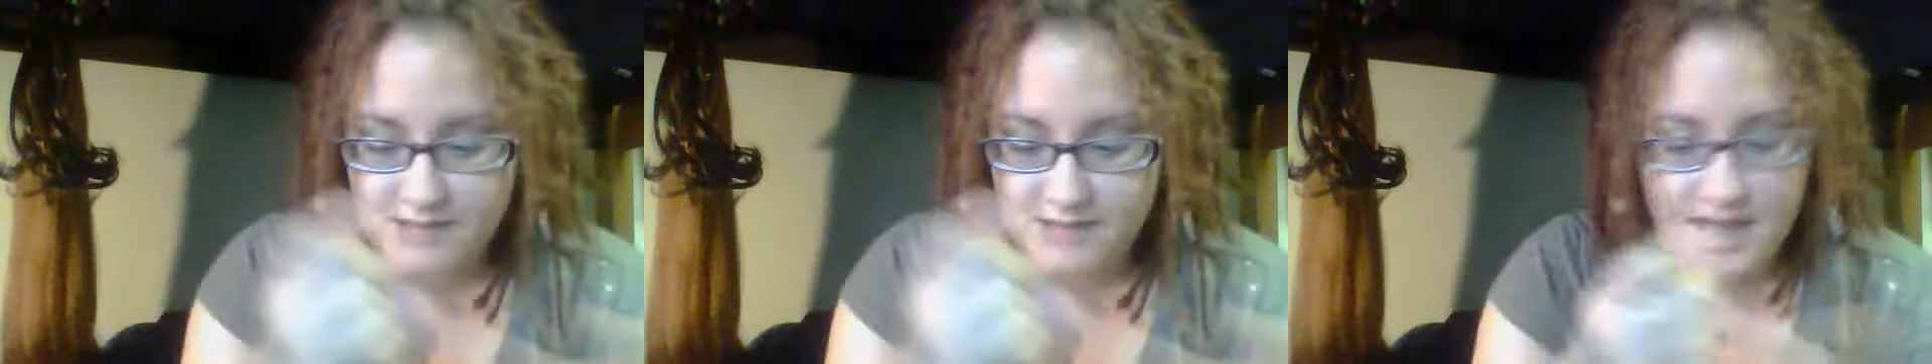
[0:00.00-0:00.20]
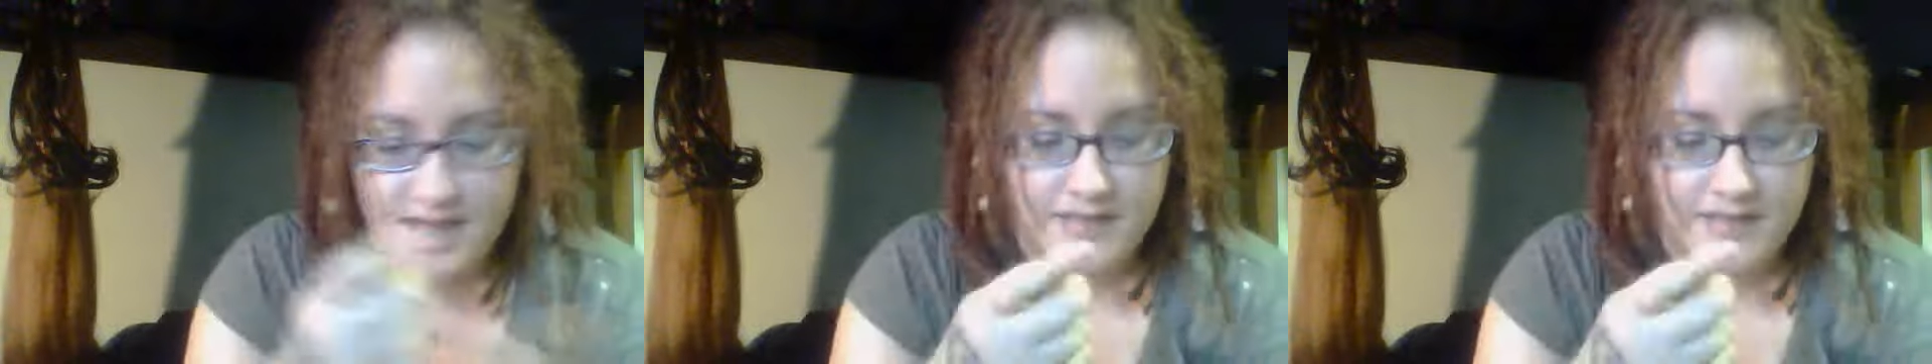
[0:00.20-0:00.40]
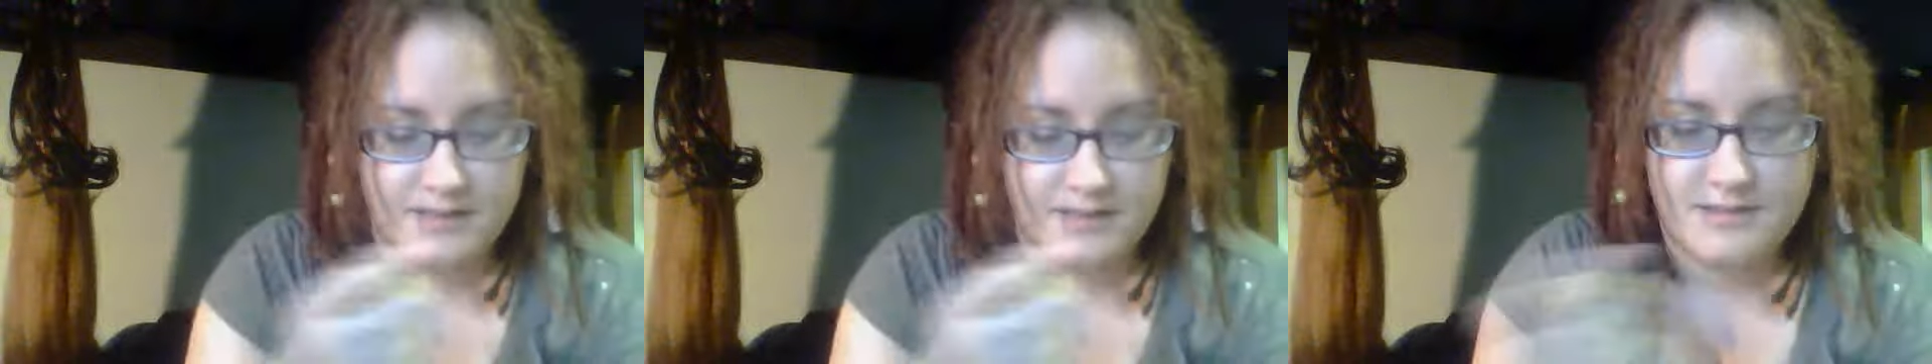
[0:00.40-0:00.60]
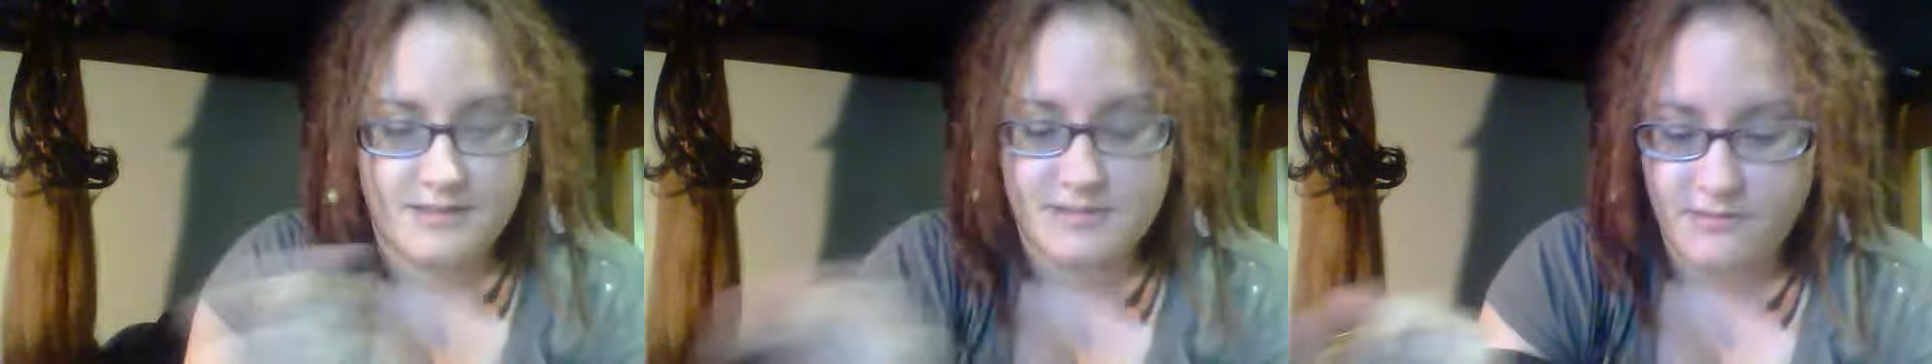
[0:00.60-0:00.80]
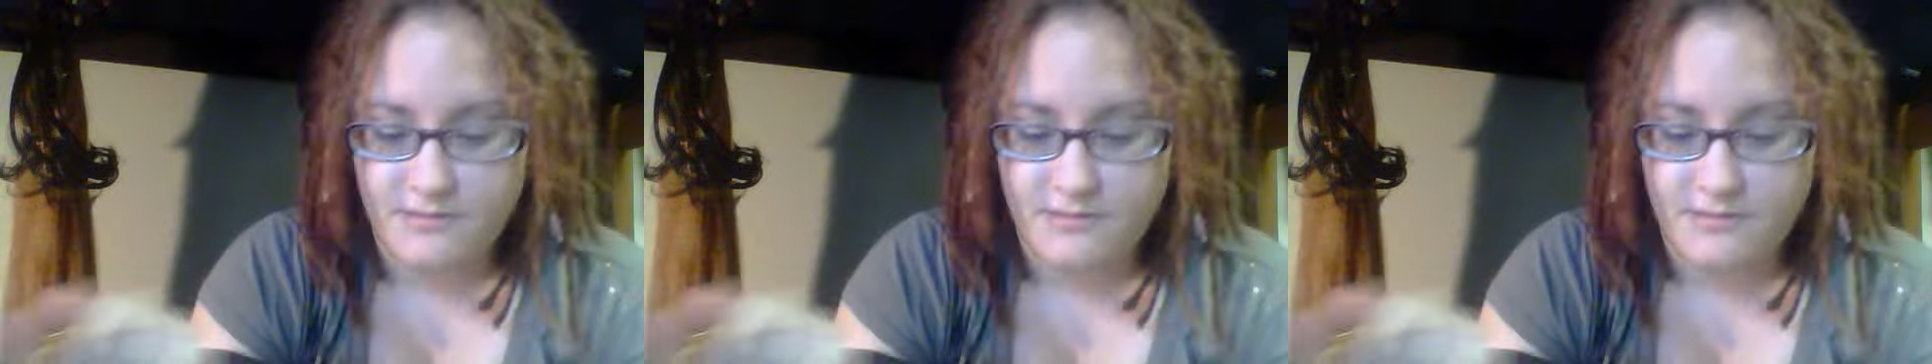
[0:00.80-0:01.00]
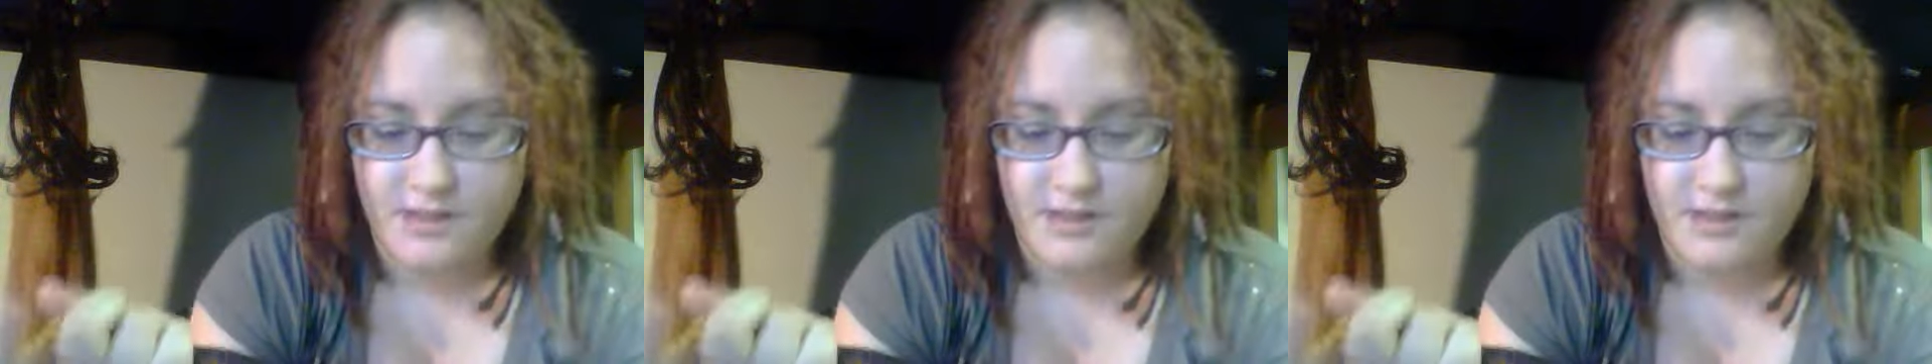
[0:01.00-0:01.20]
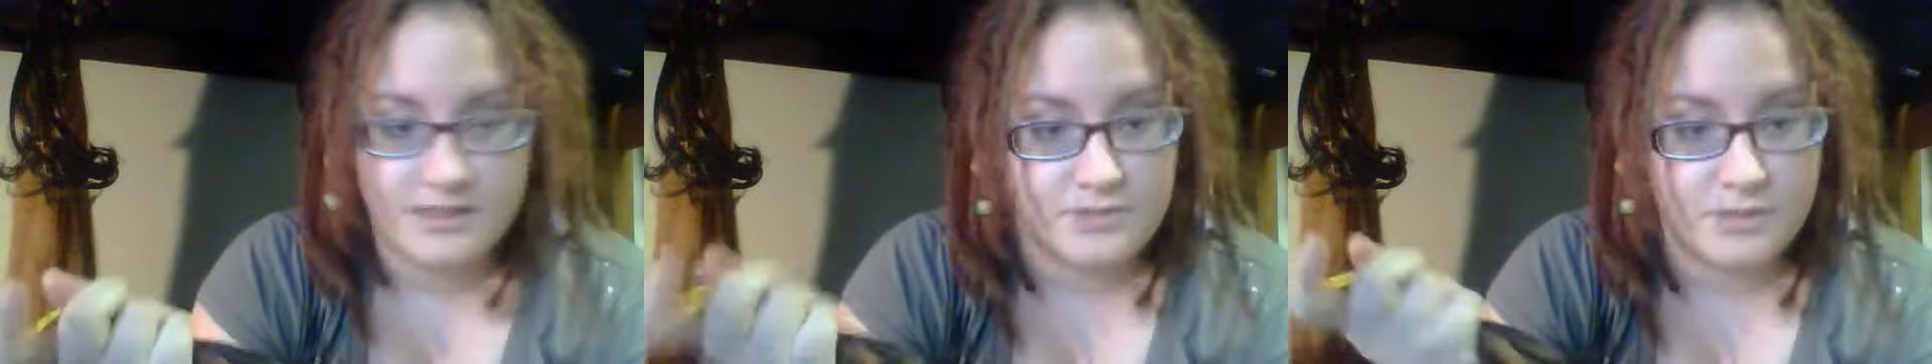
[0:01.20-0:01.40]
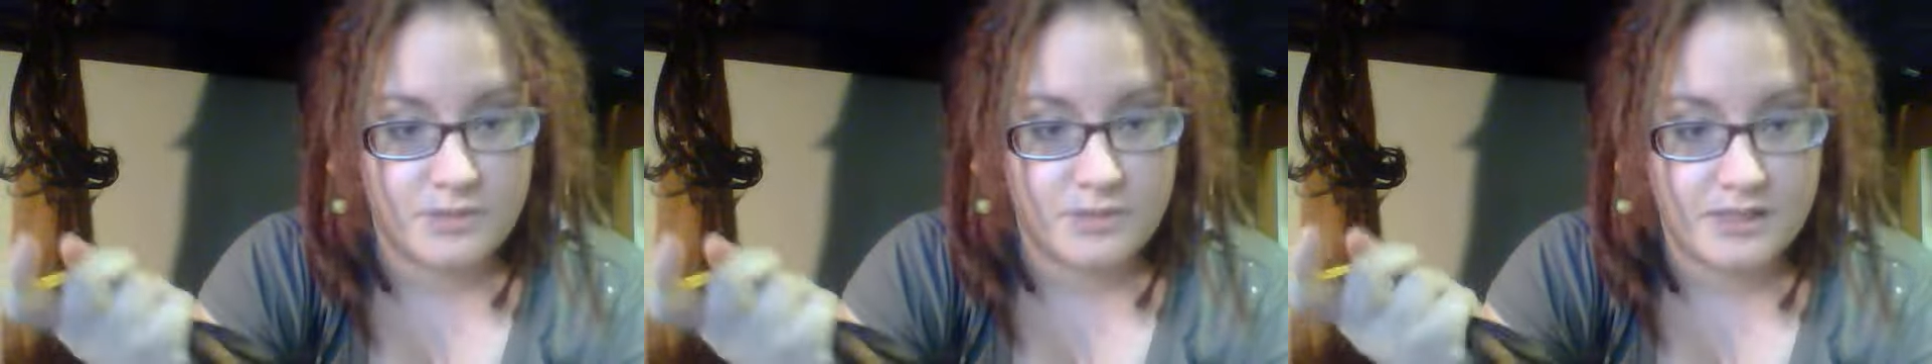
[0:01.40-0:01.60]
And so far, it's
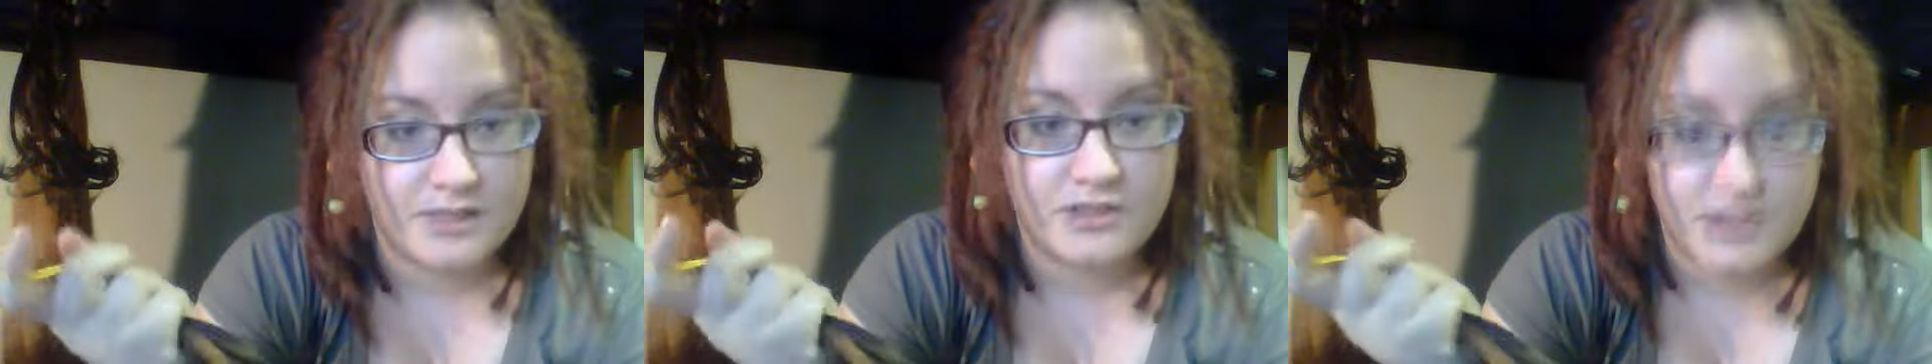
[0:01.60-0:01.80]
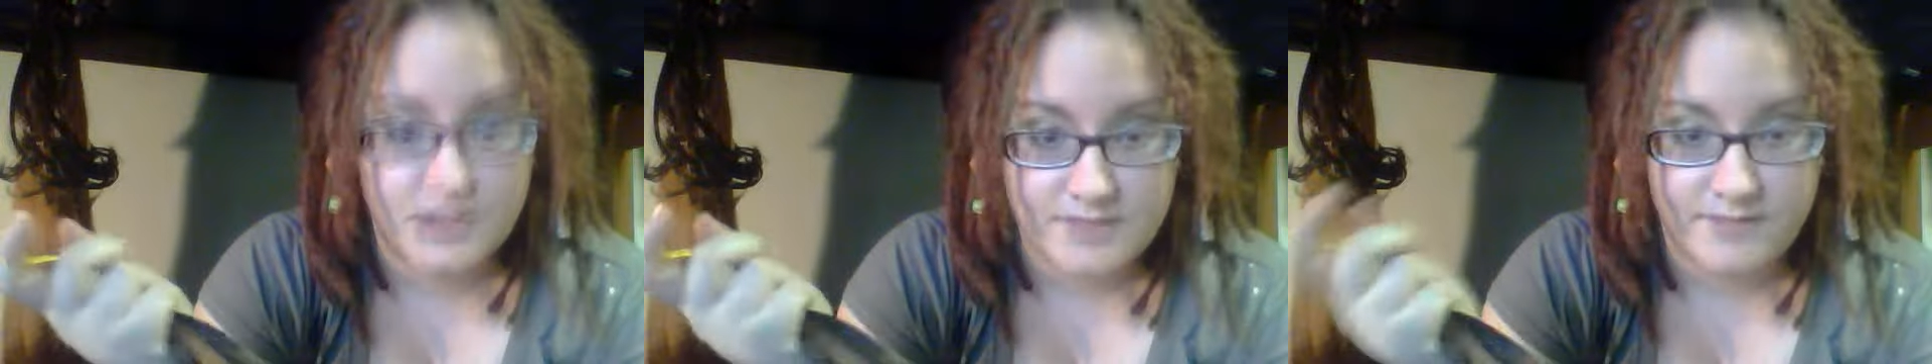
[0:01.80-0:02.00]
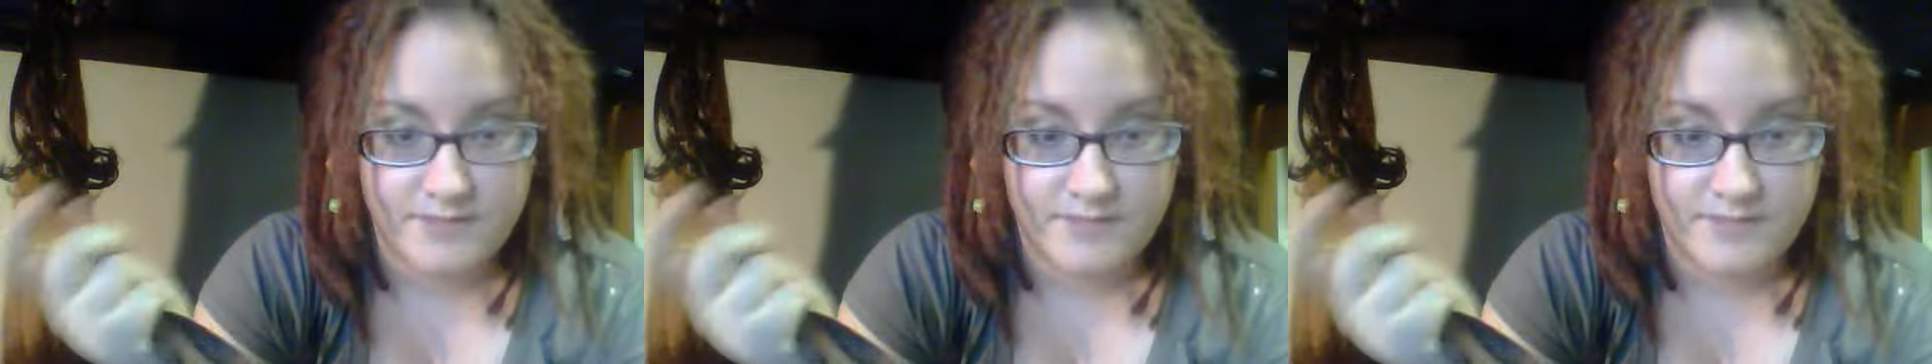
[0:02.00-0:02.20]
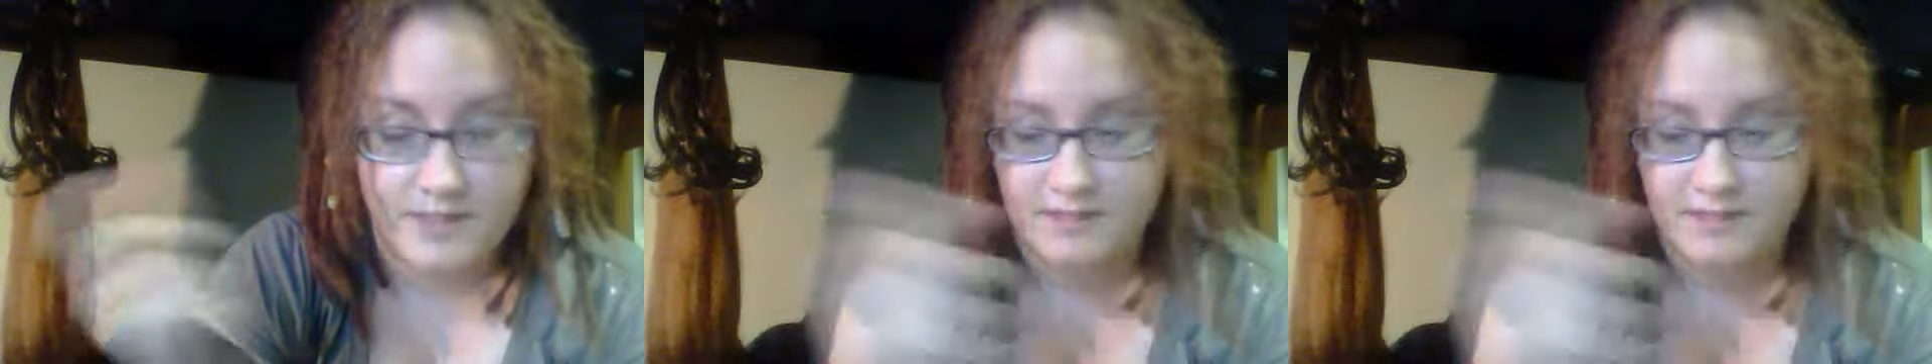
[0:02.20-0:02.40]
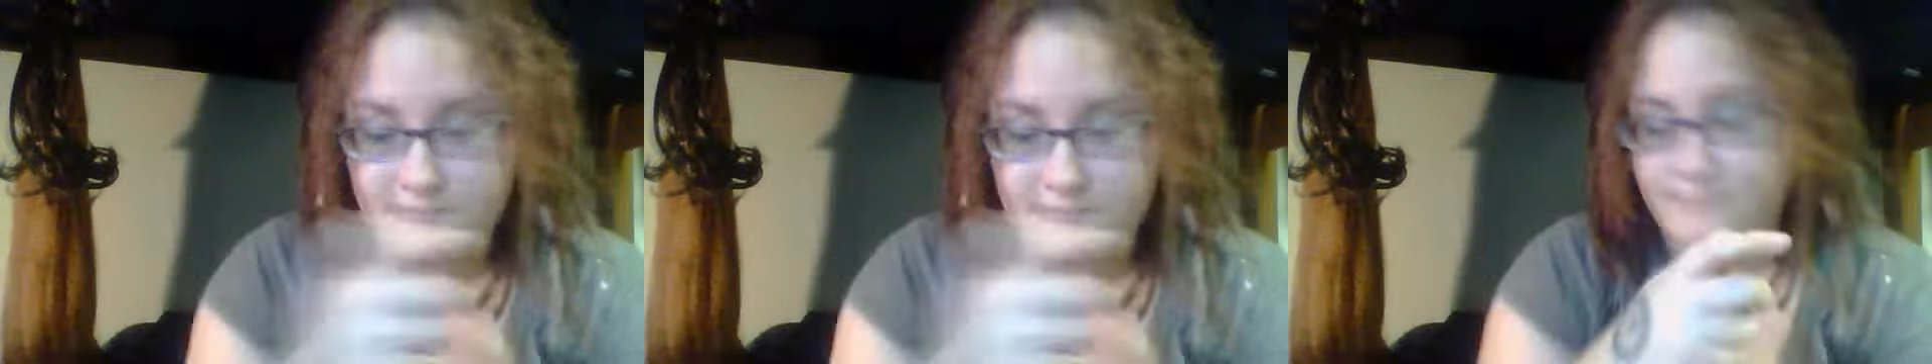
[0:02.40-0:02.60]
working just fine.